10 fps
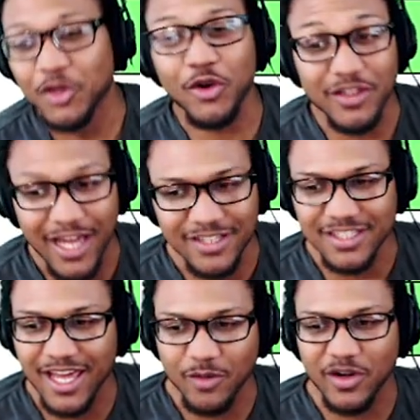you're allowed to
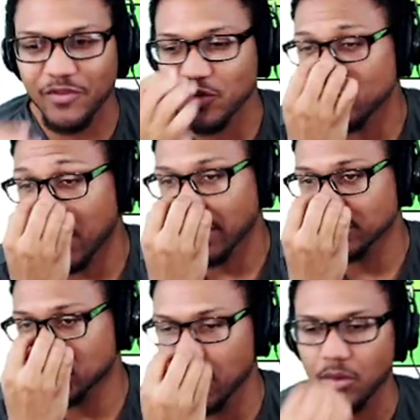like whatever you like.
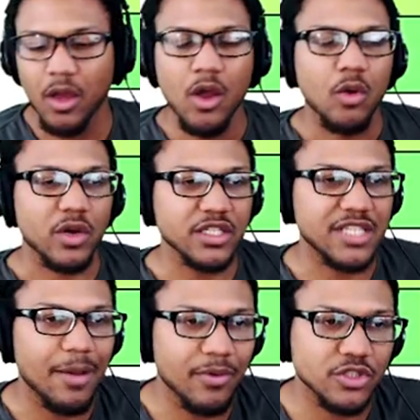So, we're going to
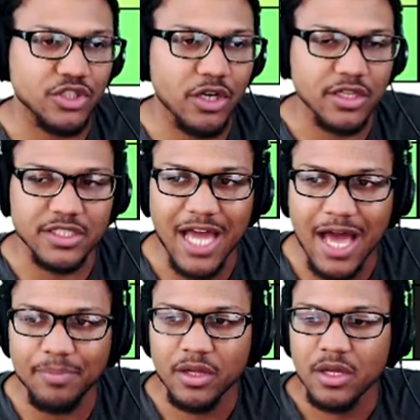stop start at the top.